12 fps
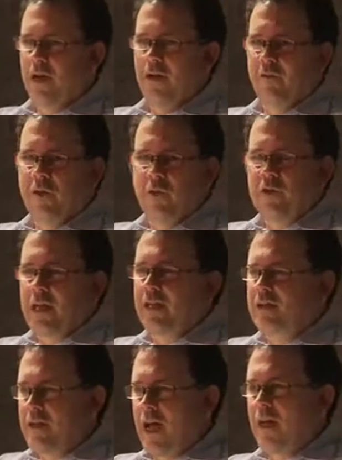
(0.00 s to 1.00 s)
news that
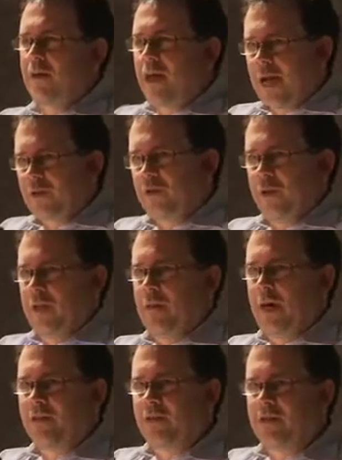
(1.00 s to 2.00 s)
is not actually
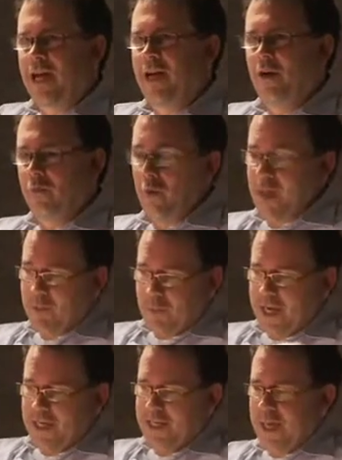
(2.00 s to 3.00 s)
about the town where that
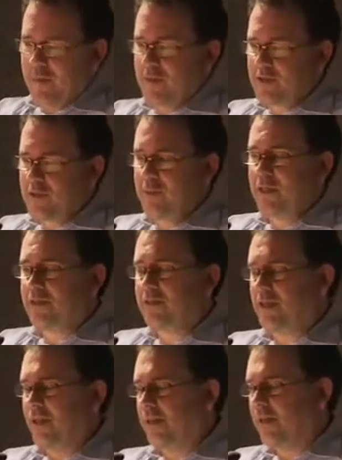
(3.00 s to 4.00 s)
body happens to be
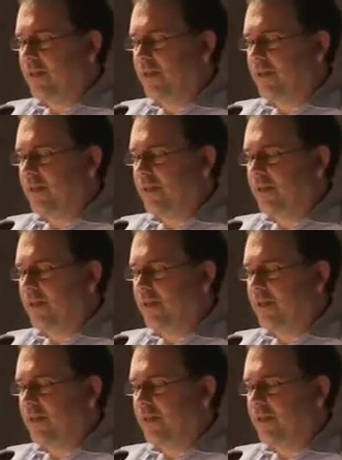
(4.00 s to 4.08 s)
sitting.